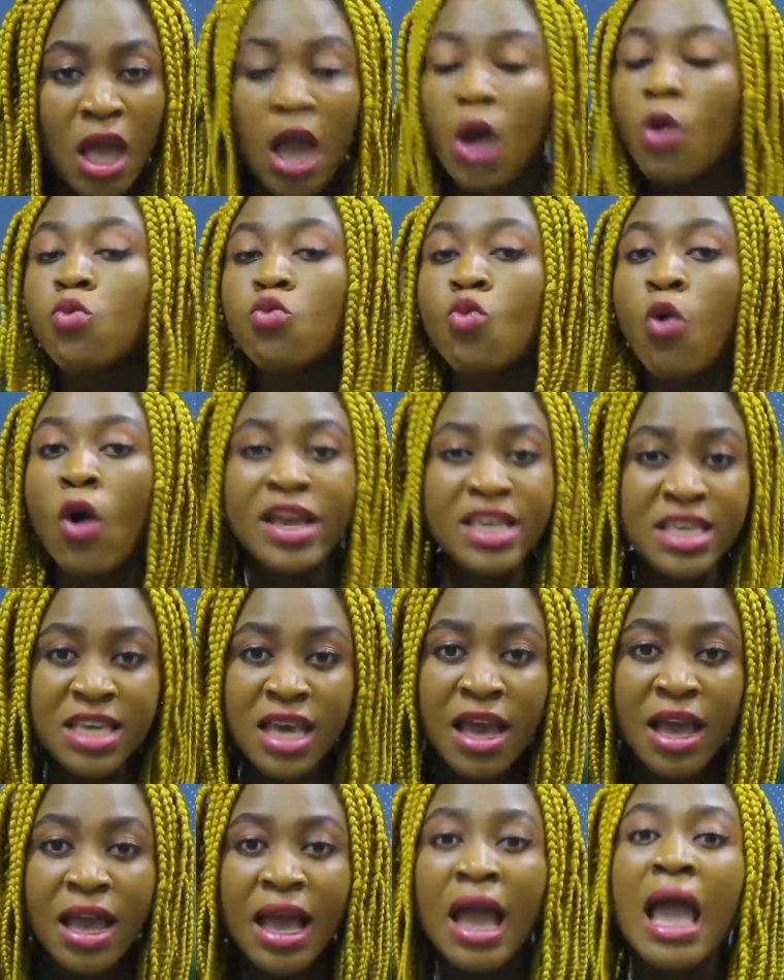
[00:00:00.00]
And quay
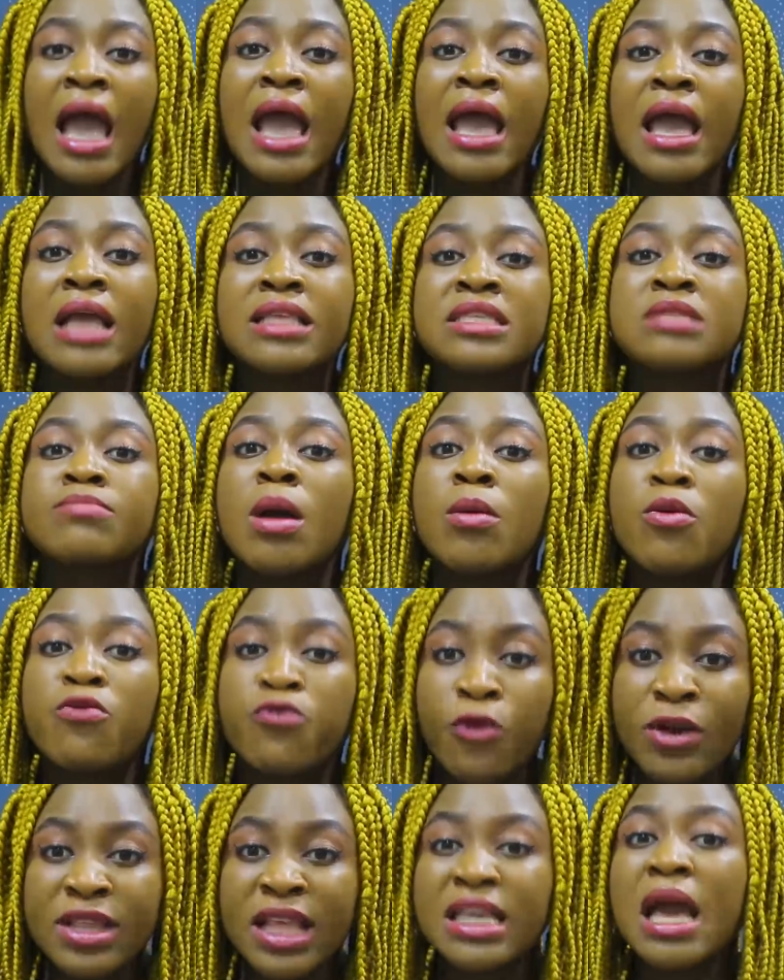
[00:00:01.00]
ye, eh, to my
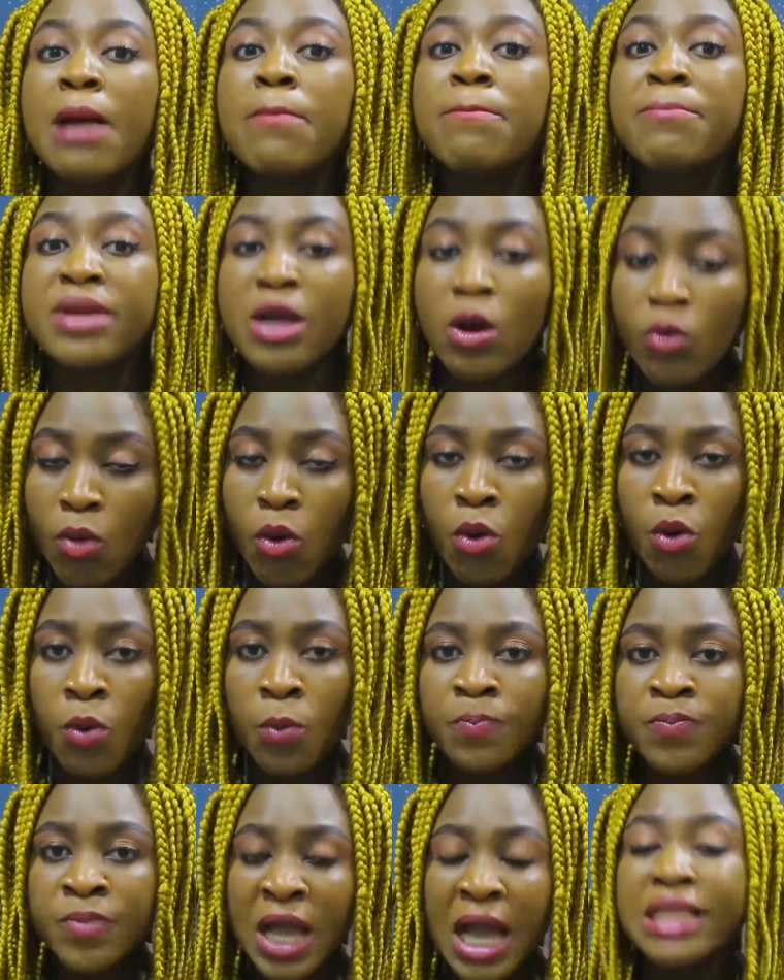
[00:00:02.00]
phone a year brew
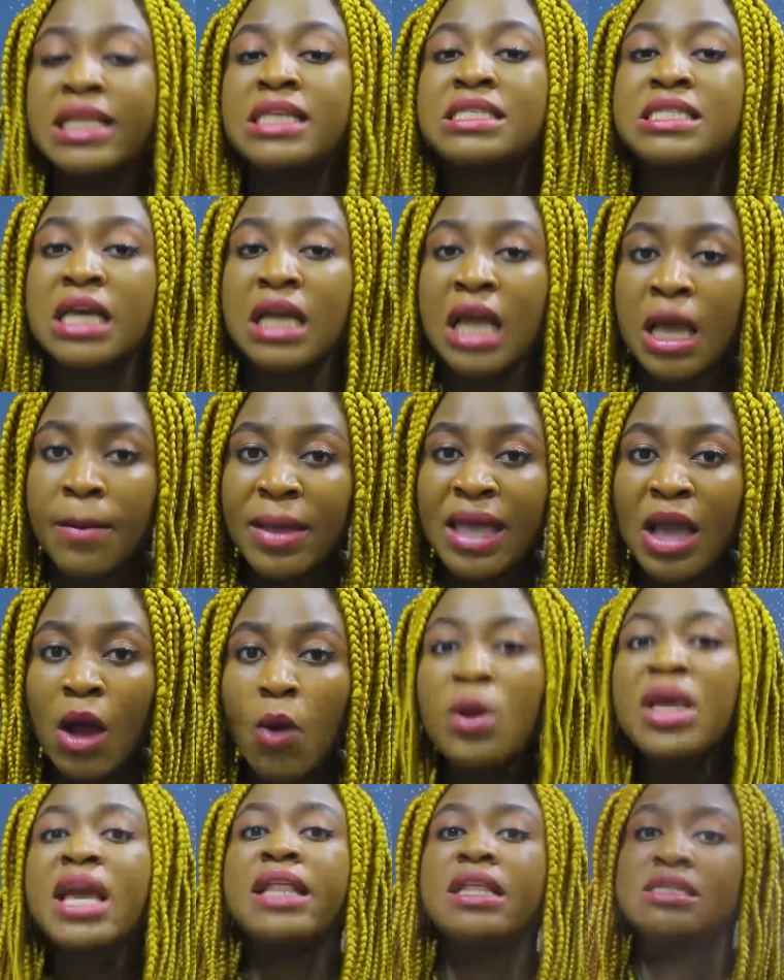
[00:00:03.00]
home, and in Tenkabea,
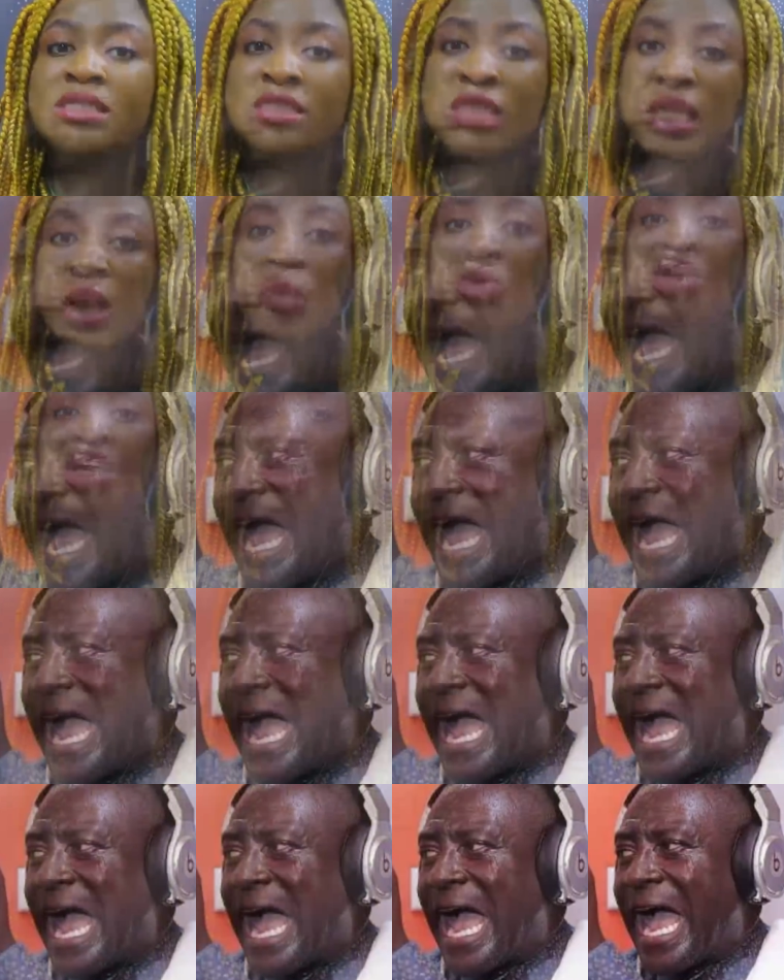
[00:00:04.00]
we and the sin, we and the
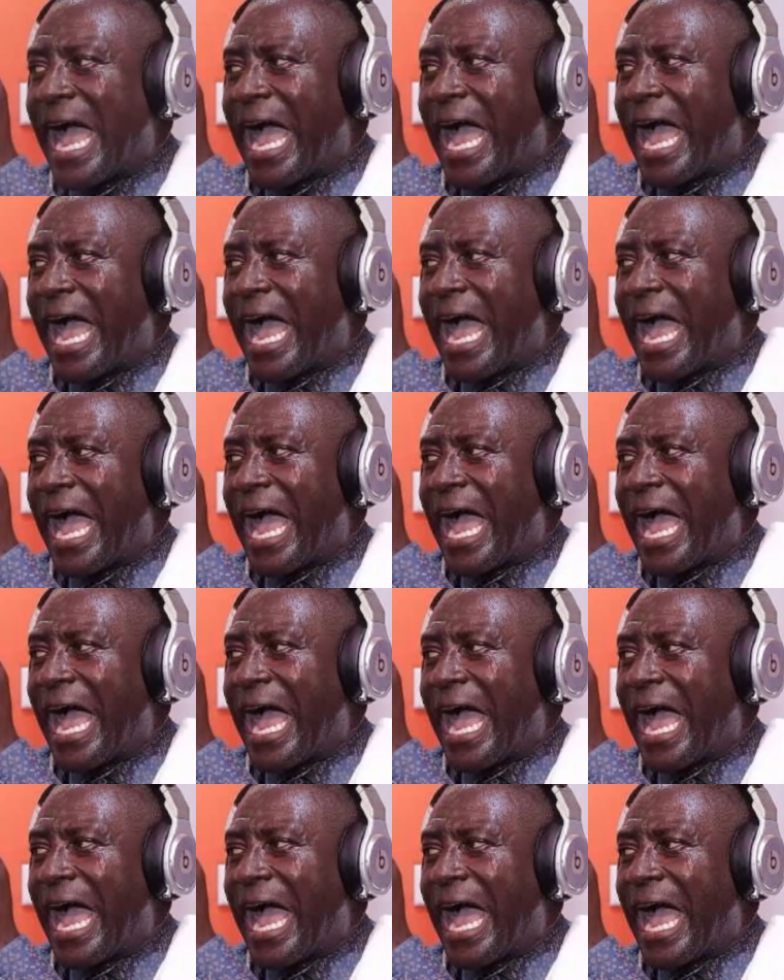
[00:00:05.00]
say, dear, and no
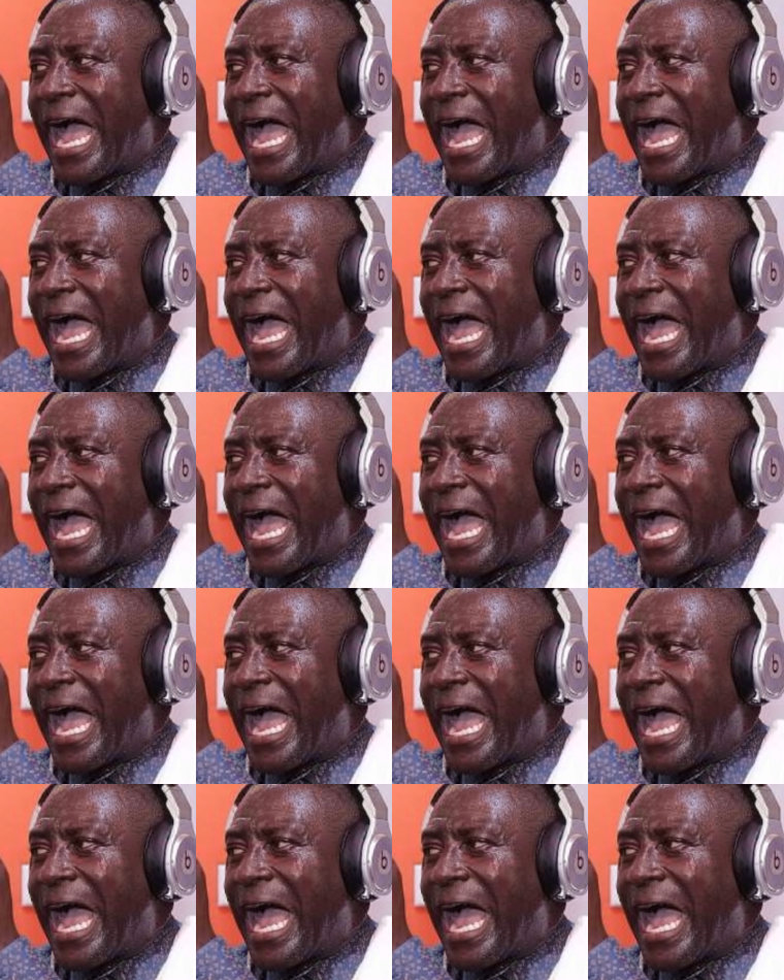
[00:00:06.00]
and a babuam.
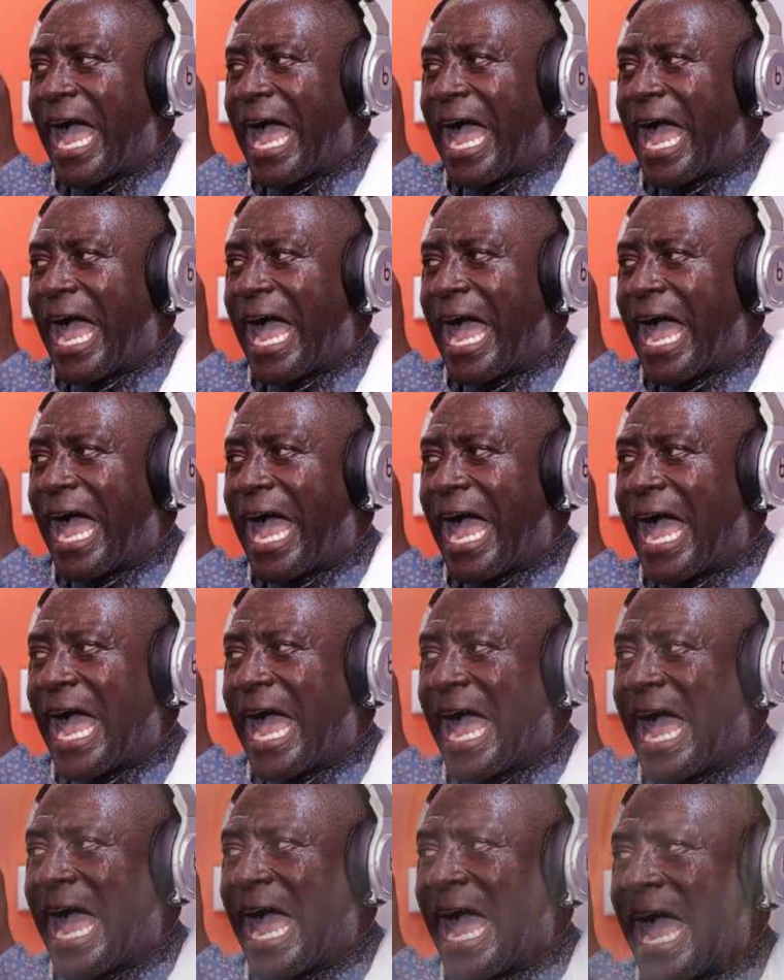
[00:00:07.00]
Captain Smart say,
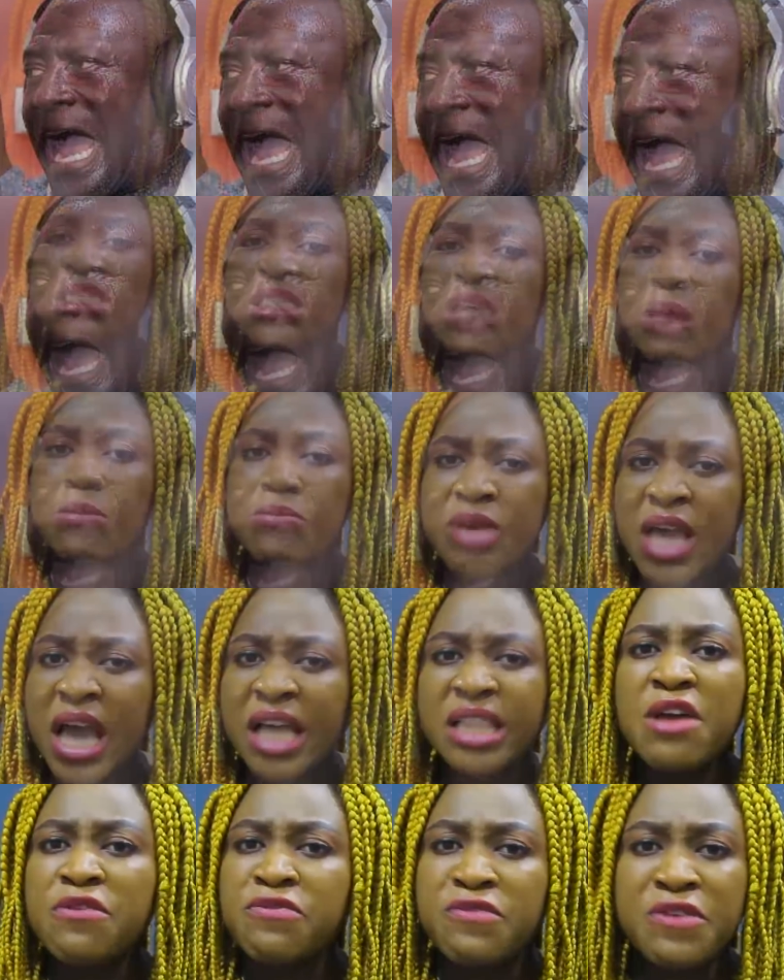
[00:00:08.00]
and no politician be
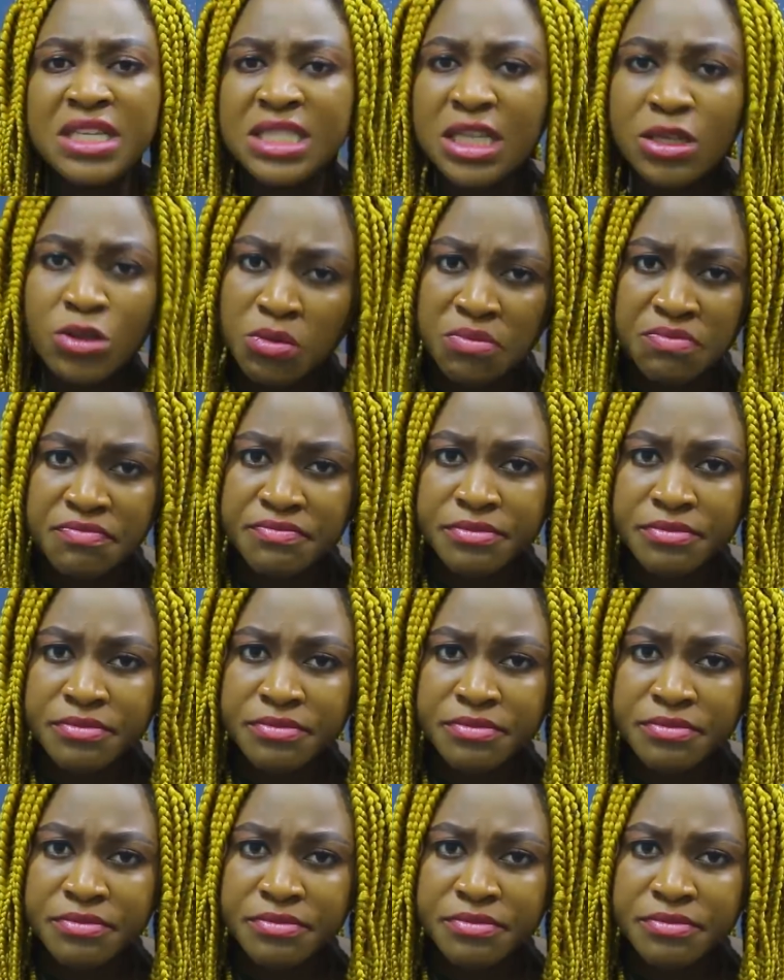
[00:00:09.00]
an if you dino.